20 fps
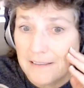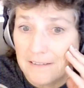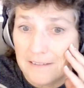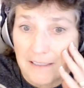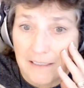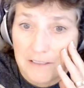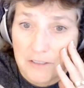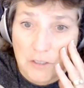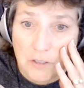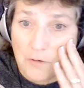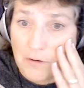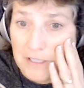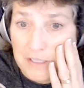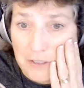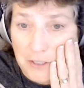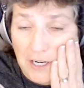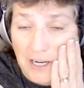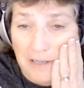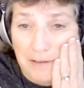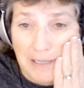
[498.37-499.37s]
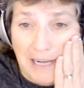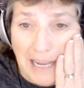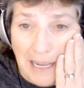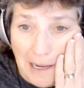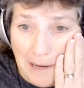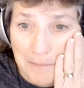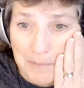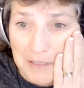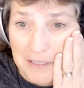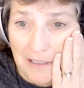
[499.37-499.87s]
I collect screenshot
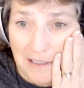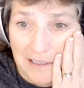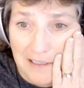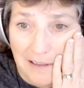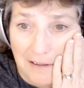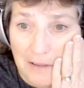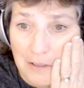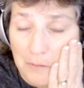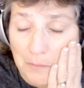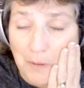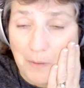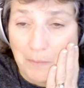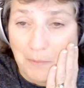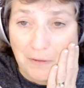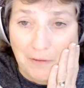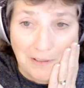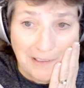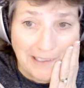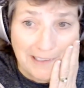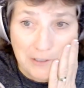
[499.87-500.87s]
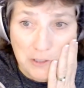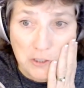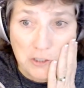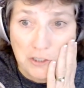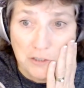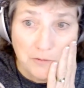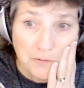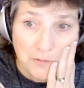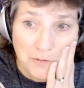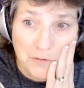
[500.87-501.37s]
apps like other people collect
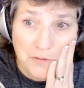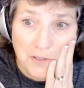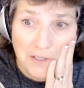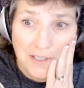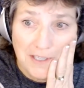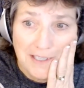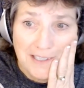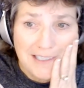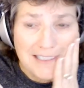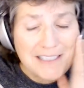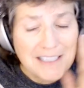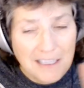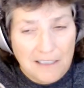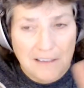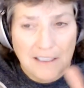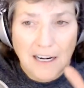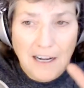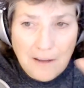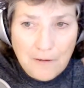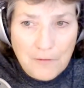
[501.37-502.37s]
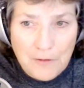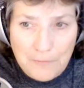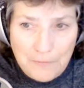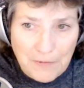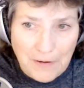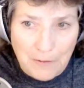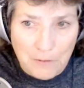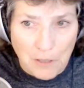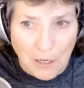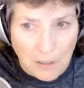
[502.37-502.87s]
shoes. It's not that I haven't
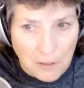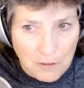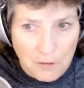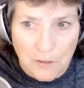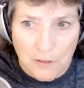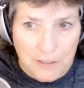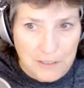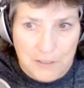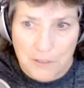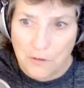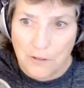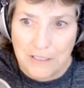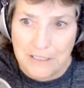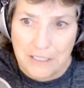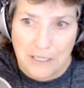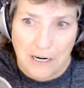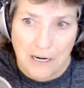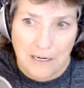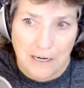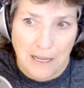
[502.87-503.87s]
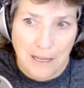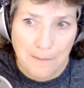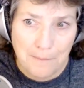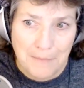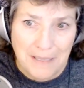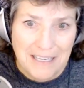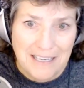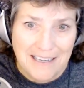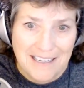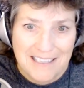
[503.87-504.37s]
found a good screenshot
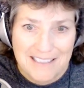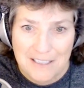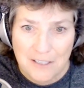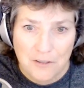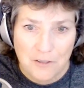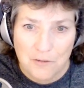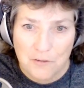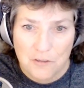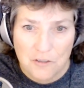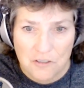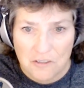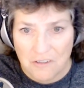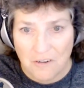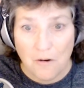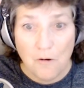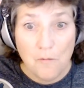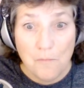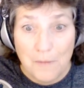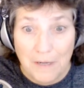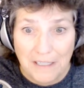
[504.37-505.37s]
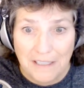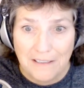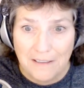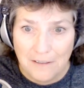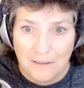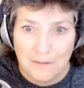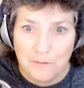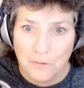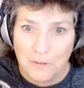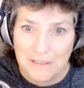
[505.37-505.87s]
app, it's that there's so many
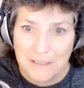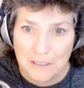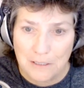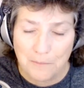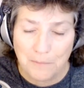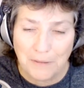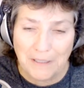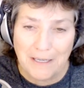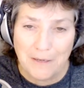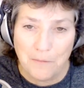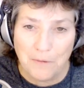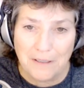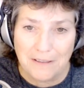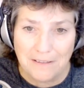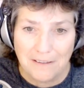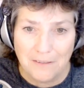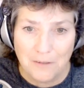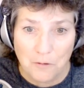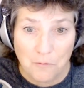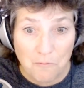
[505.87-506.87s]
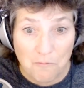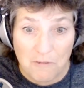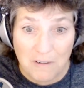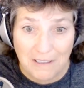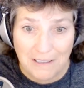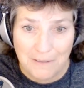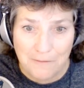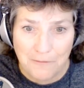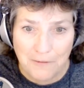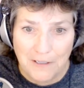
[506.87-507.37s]
good ones to play with and they're
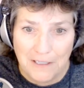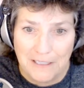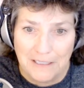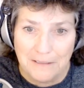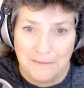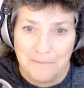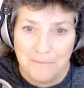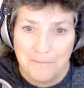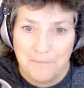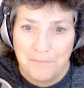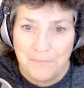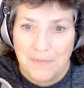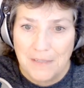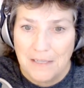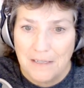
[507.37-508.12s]
really fun.